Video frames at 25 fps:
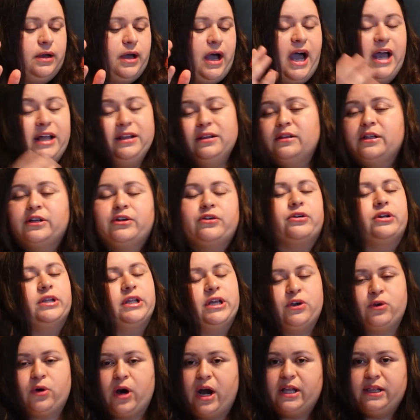I
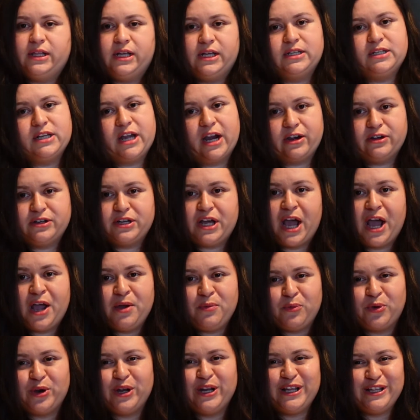literally cried the entire
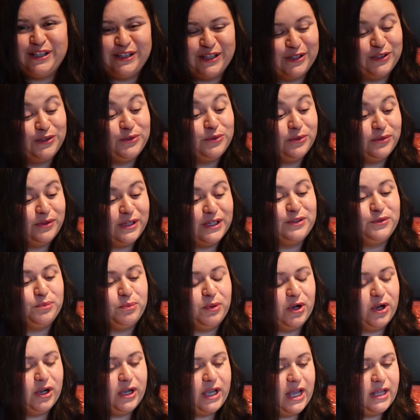time reading this
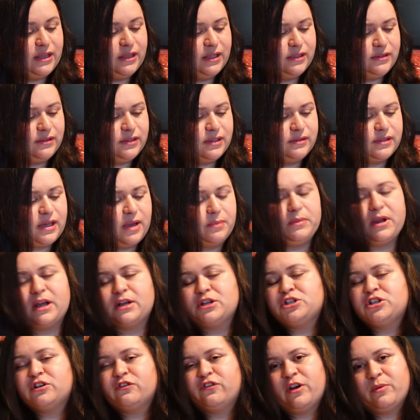book. And this is, I'm
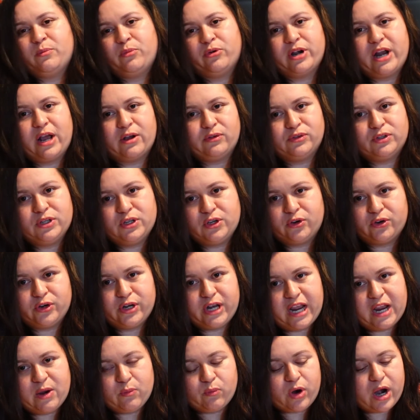not sure if I'm pronouncing her
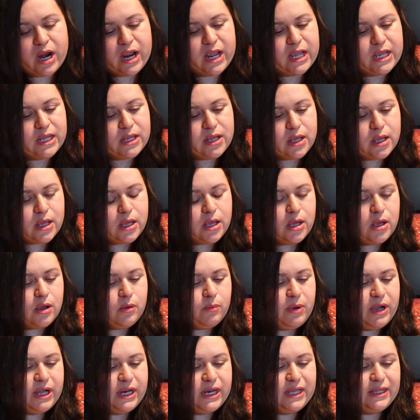name right,
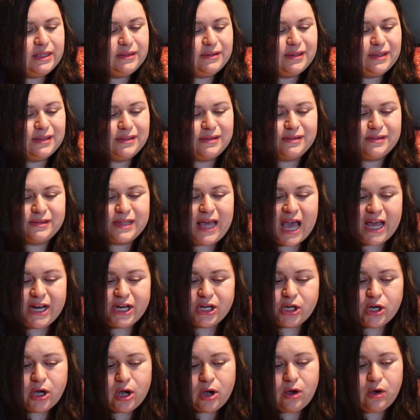but it's
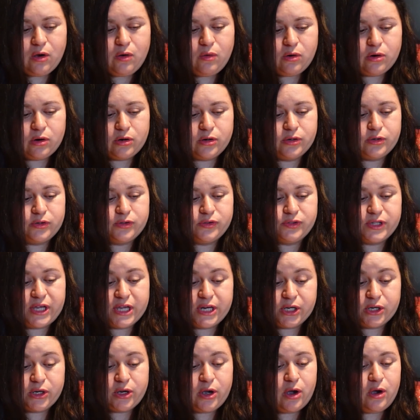Sadako
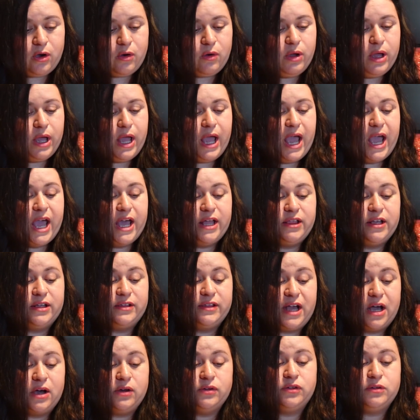and the
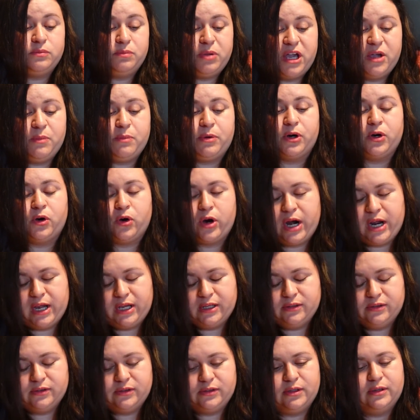Thousand Paper
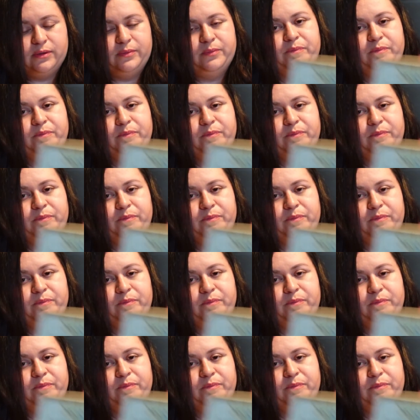Cranes.